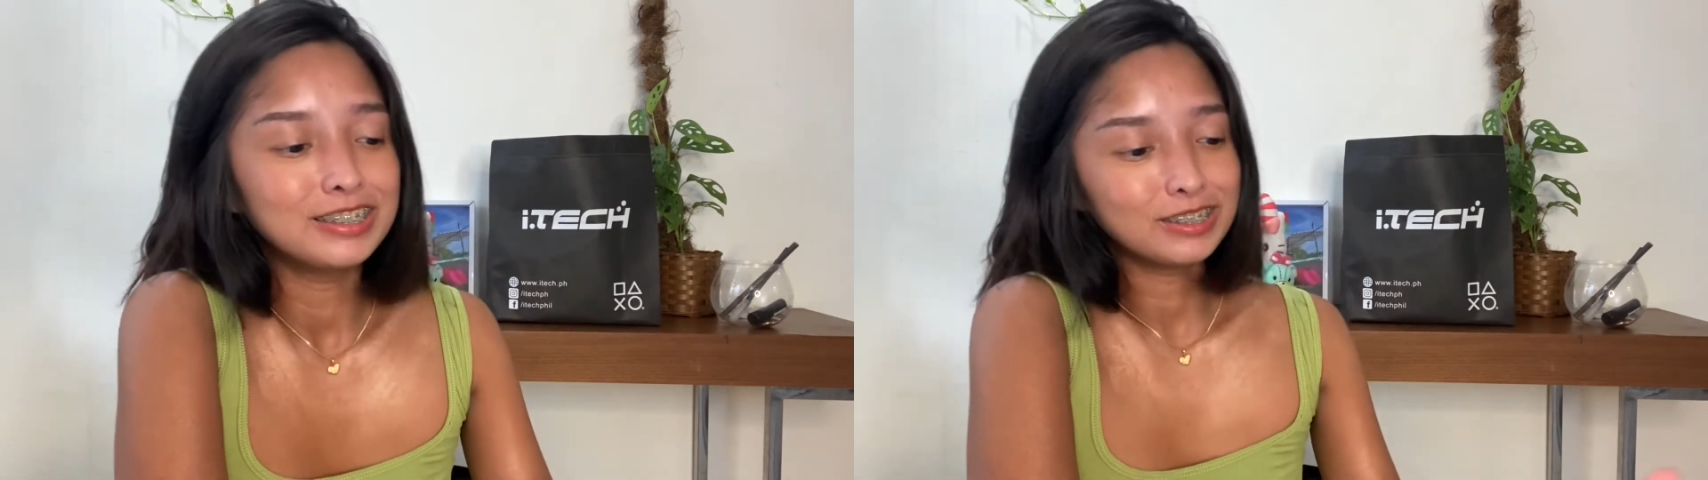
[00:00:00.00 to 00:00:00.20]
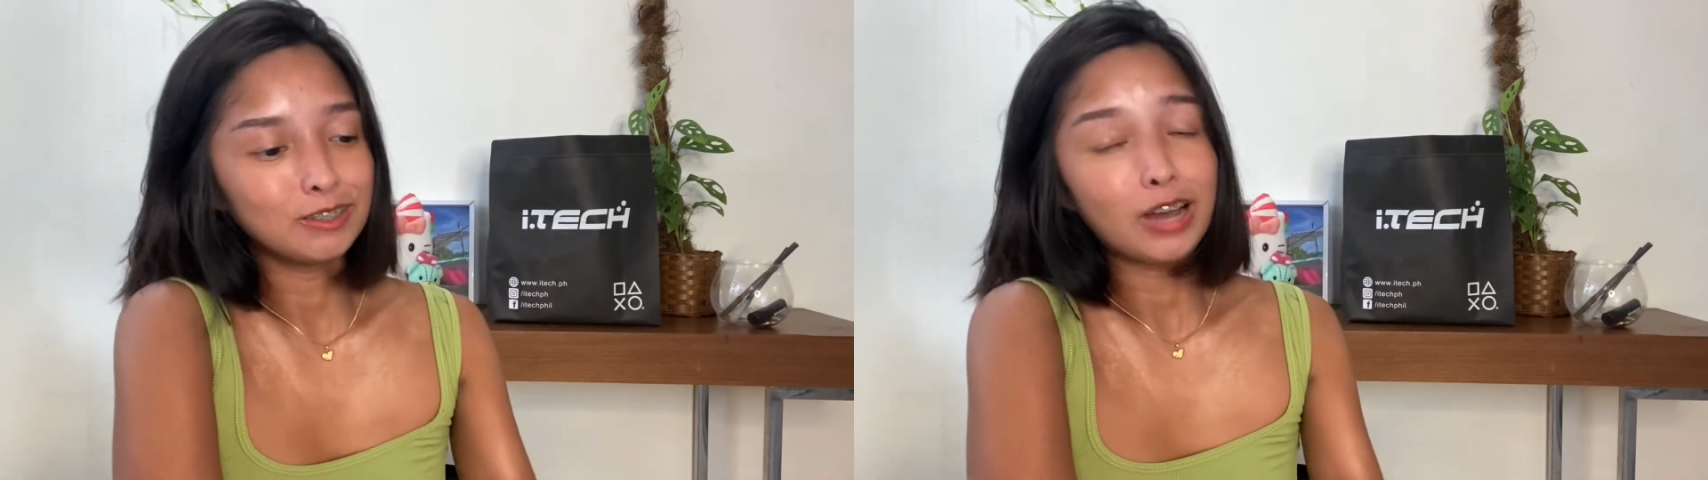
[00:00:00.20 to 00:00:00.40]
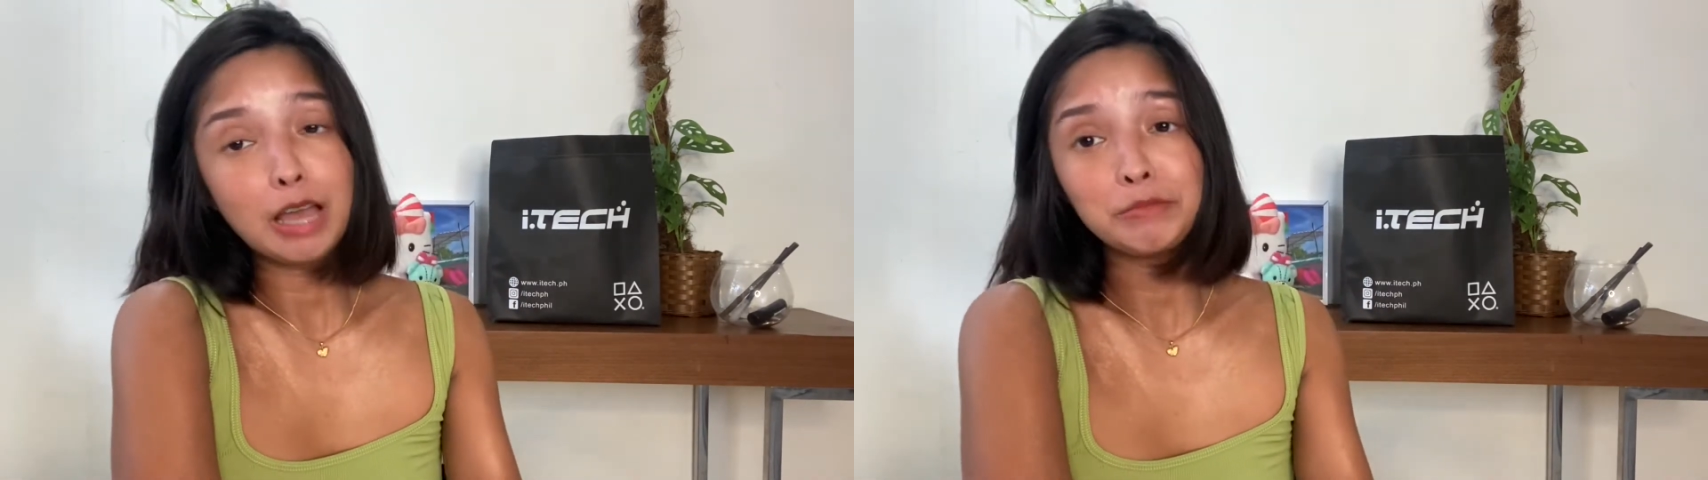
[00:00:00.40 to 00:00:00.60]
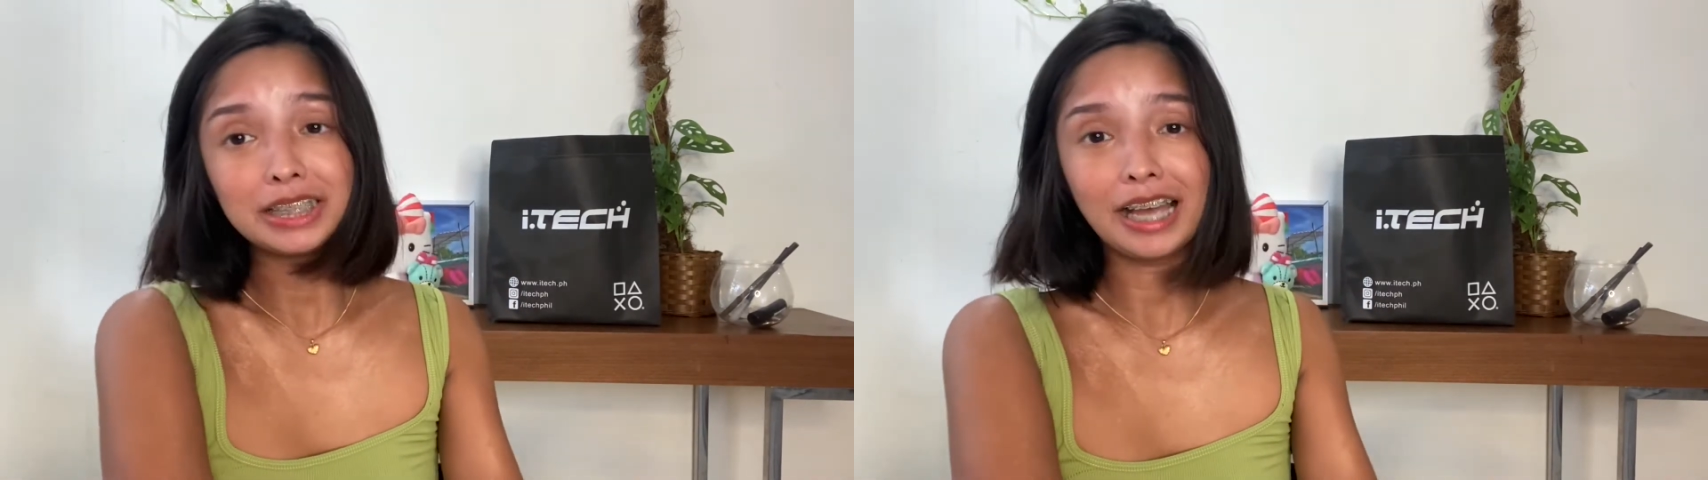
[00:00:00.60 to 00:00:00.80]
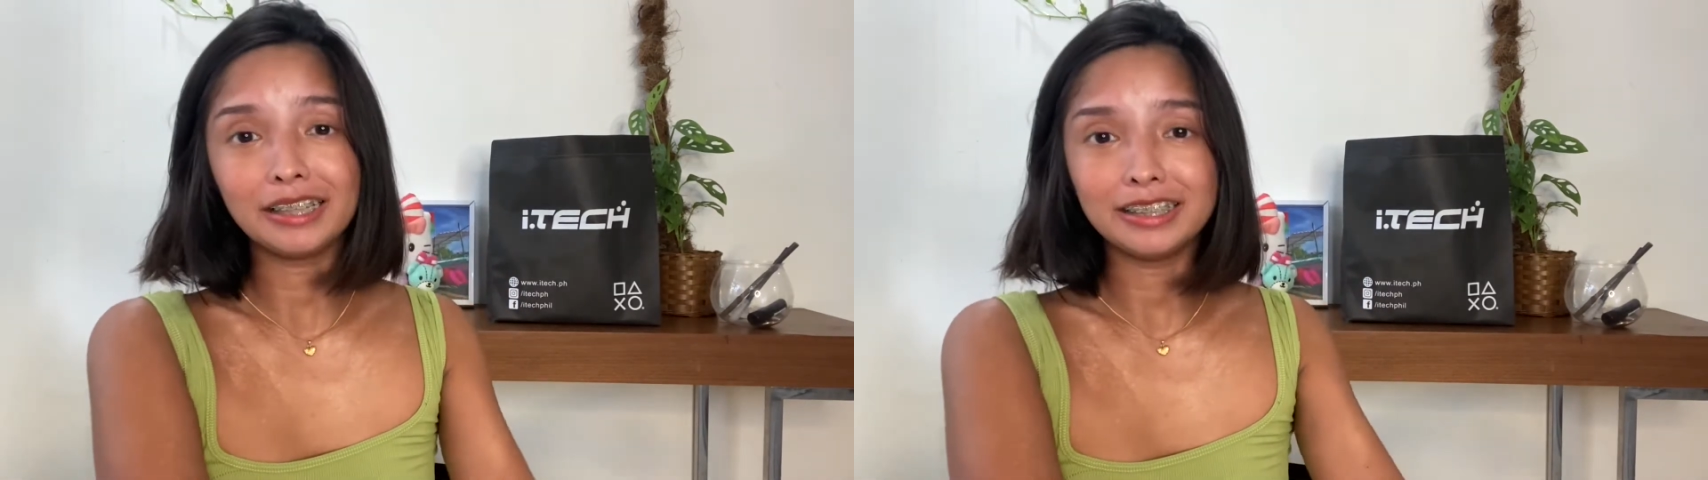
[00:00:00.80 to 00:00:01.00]
So I'm
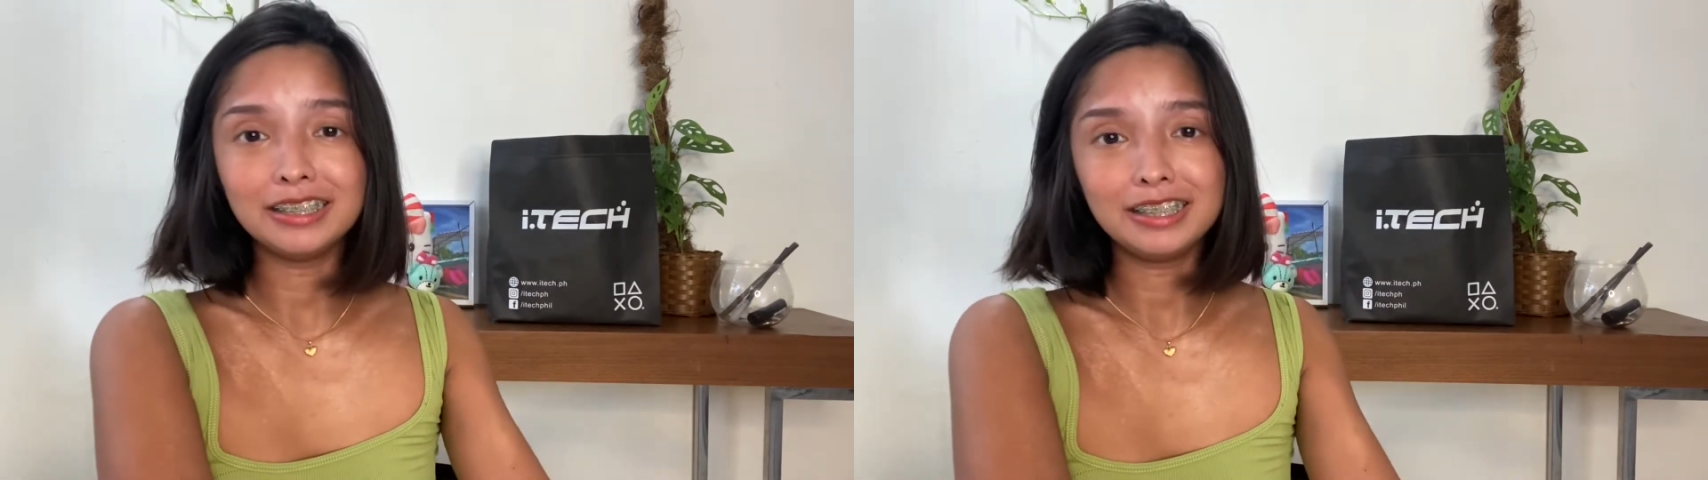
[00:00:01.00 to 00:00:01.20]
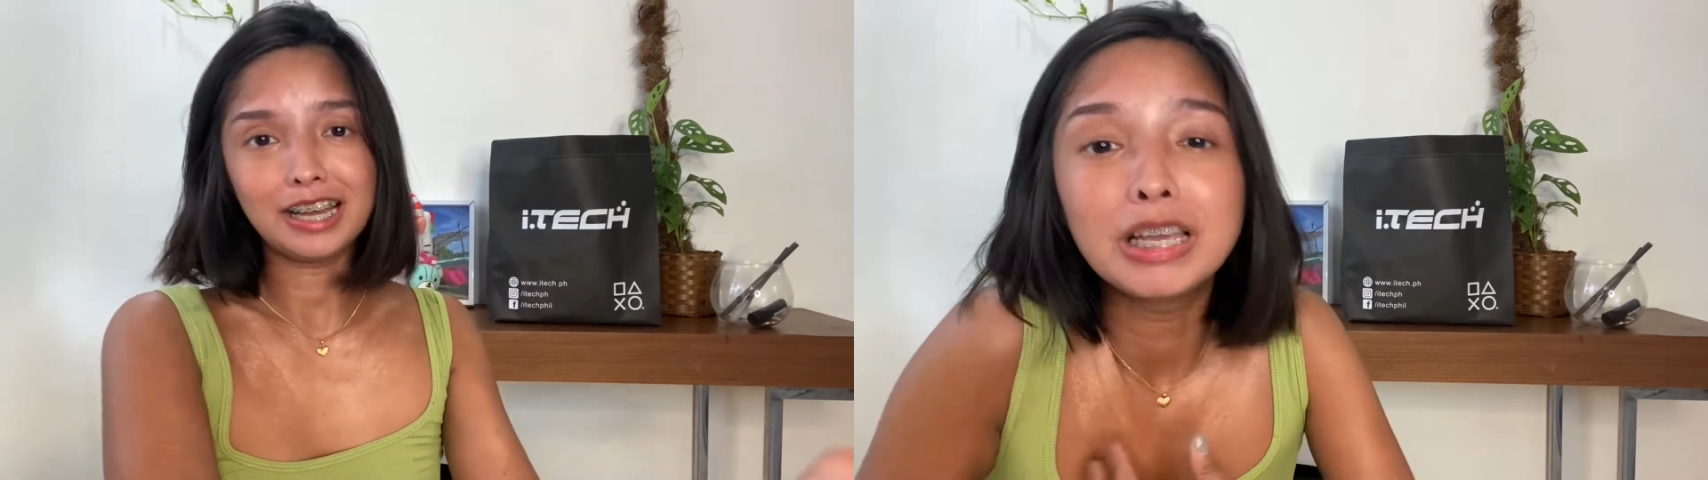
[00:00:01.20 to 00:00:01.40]
excited.